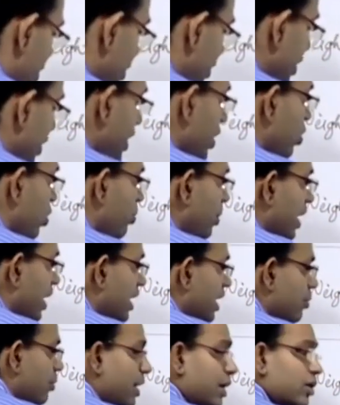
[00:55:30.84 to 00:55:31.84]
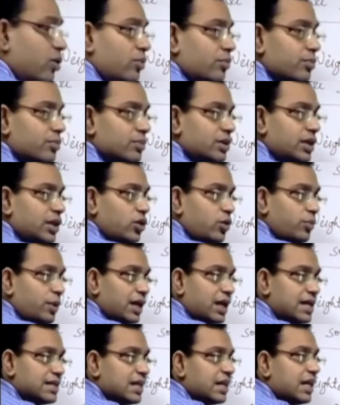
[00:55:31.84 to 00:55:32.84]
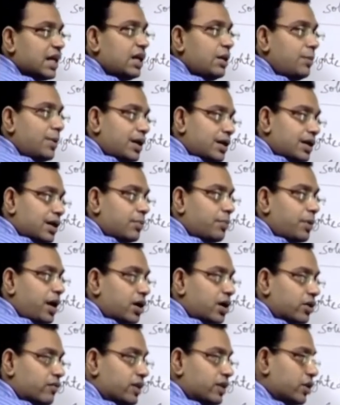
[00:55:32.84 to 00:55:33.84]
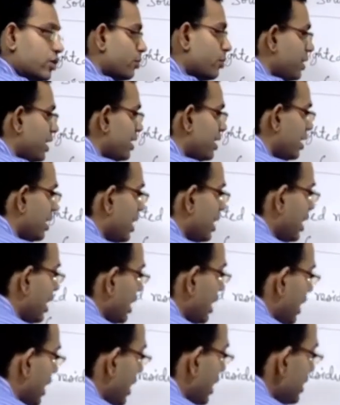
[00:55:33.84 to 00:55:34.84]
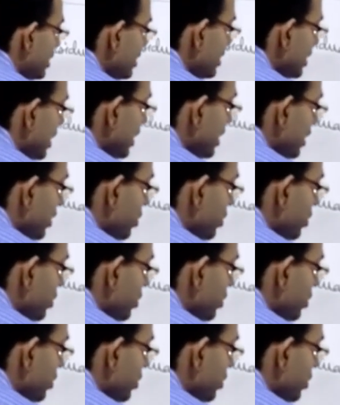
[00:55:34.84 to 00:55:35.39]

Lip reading: d omega, where d omega is an elemental part of the domain, and set it